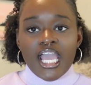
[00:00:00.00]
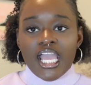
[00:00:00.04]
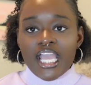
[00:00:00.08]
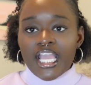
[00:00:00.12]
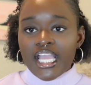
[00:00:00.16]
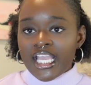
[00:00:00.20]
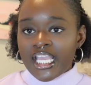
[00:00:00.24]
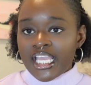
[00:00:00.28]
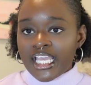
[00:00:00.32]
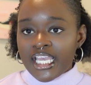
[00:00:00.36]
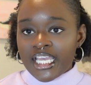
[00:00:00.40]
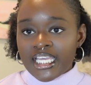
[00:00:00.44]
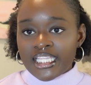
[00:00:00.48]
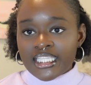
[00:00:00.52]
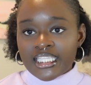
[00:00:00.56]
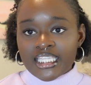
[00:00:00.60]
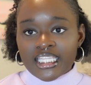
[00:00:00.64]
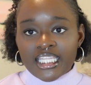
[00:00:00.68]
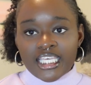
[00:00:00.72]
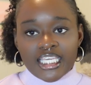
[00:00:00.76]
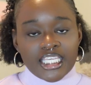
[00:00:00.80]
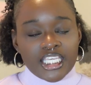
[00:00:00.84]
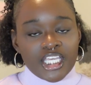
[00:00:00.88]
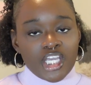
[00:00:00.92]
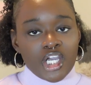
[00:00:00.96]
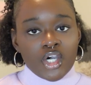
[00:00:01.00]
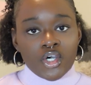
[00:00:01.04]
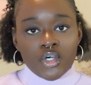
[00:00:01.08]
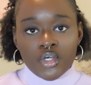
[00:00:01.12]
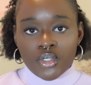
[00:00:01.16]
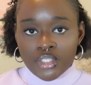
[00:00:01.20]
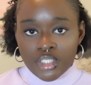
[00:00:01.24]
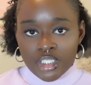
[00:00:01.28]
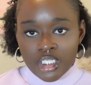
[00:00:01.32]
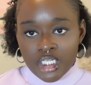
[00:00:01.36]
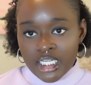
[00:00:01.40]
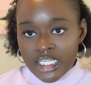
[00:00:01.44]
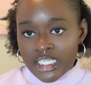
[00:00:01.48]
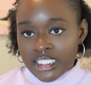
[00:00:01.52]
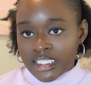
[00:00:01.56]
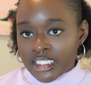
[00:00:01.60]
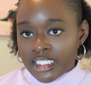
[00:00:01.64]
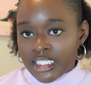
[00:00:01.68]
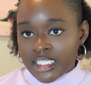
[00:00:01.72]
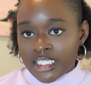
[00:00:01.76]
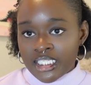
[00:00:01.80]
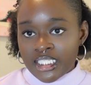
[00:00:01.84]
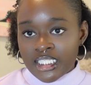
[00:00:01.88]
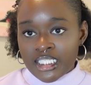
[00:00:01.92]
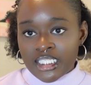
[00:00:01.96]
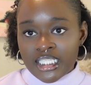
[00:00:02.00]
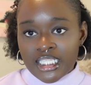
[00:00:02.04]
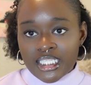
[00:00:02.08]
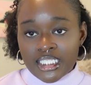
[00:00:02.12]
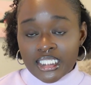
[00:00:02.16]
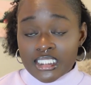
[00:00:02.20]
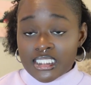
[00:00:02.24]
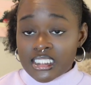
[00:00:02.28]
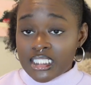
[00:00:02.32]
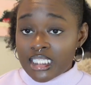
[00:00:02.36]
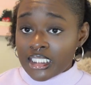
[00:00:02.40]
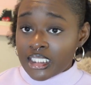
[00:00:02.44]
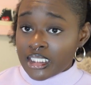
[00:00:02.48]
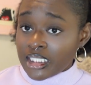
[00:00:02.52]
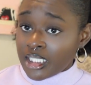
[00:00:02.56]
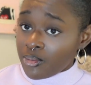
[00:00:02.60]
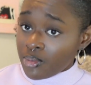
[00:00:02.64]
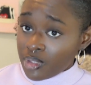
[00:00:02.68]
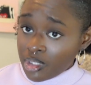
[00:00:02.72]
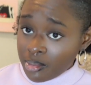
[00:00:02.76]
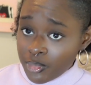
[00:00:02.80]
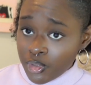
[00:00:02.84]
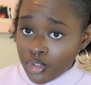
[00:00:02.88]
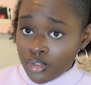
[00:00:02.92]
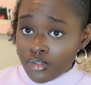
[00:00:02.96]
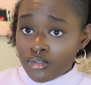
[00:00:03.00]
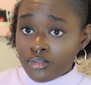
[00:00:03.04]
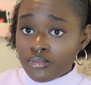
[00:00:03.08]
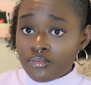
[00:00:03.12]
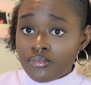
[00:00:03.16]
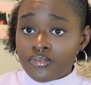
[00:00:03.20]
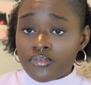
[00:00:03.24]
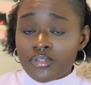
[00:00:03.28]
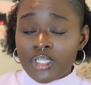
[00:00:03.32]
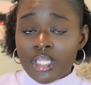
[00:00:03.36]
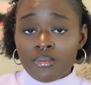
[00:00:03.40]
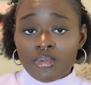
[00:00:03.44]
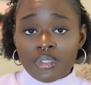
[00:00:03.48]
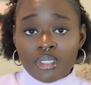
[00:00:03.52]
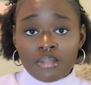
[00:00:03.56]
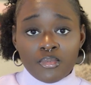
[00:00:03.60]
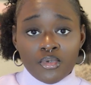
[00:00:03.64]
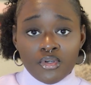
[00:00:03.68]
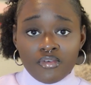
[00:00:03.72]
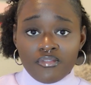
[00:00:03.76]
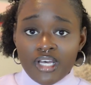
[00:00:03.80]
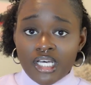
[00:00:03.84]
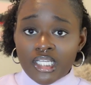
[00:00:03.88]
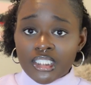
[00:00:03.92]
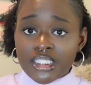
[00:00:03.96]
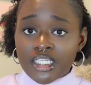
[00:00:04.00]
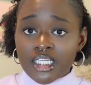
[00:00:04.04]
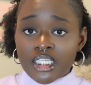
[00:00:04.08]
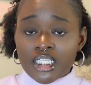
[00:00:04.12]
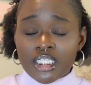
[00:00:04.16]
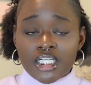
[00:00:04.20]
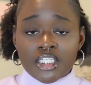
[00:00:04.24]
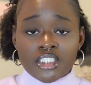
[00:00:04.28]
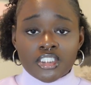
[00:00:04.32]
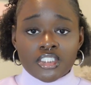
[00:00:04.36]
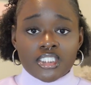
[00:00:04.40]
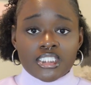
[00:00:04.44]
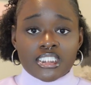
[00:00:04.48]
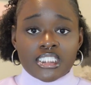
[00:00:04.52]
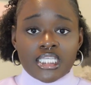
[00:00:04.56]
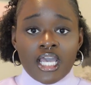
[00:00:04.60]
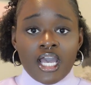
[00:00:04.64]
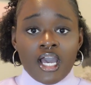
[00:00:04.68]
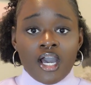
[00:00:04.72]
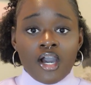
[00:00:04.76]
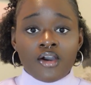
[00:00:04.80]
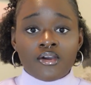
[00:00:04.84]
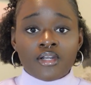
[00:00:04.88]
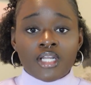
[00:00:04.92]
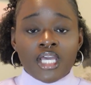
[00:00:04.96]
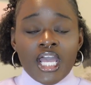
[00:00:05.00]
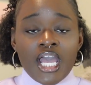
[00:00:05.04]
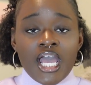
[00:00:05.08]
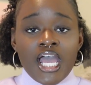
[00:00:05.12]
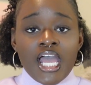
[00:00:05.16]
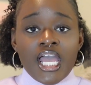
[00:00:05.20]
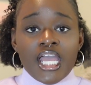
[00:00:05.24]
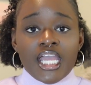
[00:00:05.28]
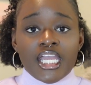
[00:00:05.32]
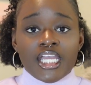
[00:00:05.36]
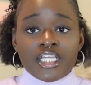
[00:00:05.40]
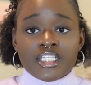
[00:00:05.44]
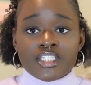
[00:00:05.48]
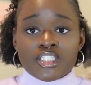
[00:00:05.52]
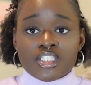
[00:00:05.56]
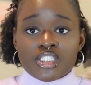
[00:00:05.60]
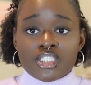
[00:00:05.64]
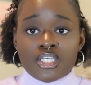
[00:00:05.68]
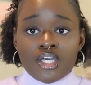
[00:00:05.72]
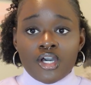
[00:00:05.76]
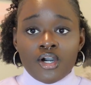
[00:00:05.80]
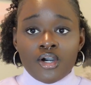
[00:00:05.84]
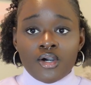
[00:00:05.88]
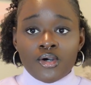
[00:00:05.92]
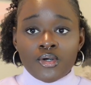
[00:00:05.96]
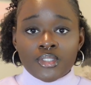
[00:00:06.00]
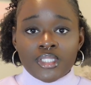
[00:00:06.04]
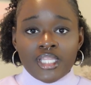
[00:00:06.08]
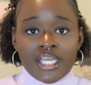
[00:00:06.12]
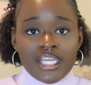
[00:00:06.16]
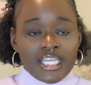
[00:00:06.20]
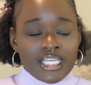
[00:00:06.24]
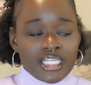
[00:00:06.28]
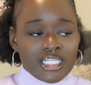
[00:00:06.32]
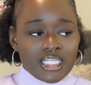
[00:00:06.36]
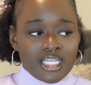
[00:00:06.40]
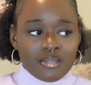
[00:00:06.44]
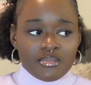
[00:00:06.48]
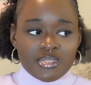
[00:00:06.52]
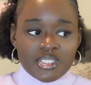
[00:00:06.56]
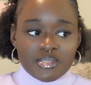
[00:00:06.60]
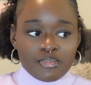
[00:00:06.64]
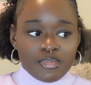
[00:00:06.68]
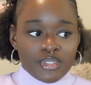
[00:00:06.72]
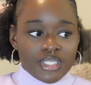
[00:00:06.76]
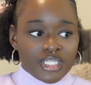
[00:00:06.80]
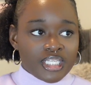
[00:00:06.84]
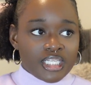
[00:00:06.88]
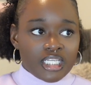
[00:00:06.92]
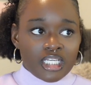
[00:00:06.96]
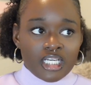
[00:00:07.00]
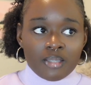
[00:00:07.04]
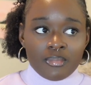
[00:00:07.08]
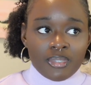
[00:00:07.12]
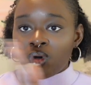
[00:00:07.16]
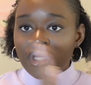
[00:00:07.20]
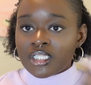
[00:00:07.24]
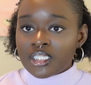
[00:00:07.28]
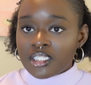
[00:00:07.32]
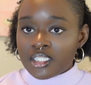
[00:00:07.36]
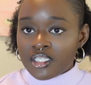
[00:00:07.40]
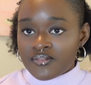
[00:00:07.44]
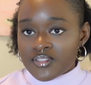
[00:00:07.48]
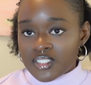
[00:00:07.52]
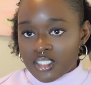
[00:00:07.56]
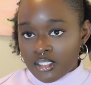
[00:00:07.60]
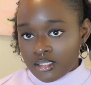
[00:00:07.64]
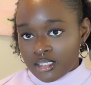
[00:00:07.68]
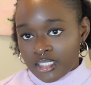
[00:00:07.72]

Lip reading: and they get older and then they decide that they want to move. They want to move out their country town, and so they end up splitting up. One lives her